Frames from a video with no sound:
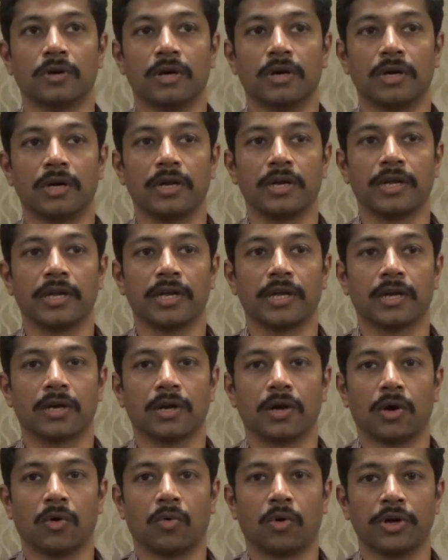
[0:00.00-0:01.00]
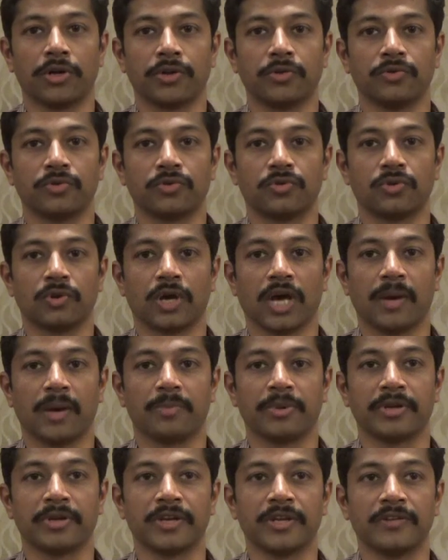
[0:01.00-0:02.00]
earlier, what used to
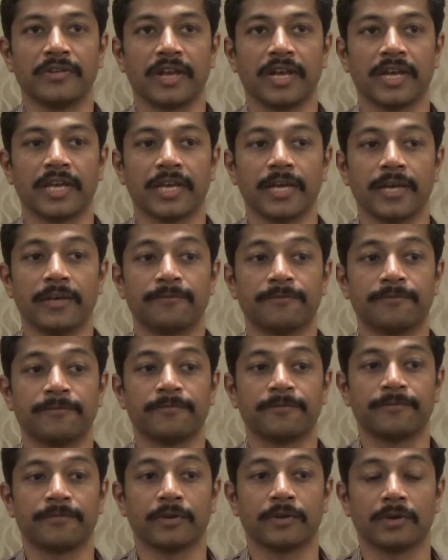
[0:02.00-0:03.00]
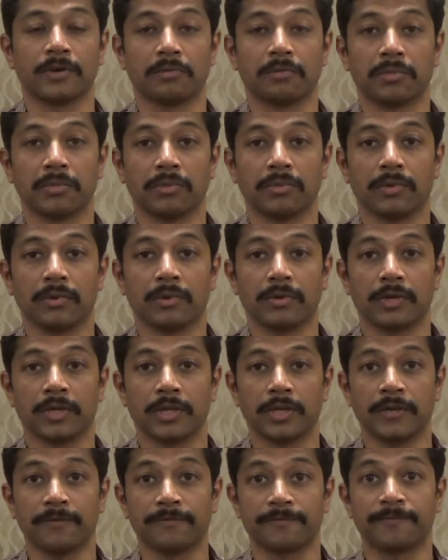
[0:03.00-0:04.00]
happen is, like,
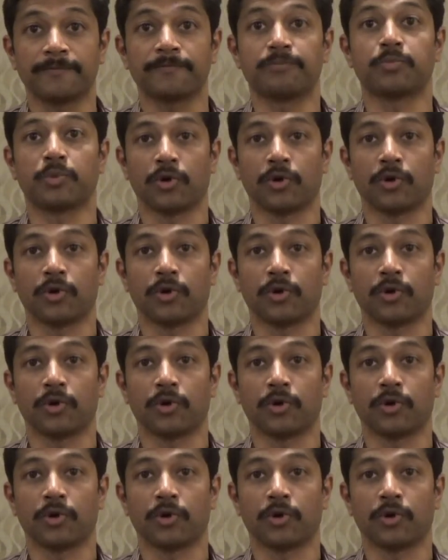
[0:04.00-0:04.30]
if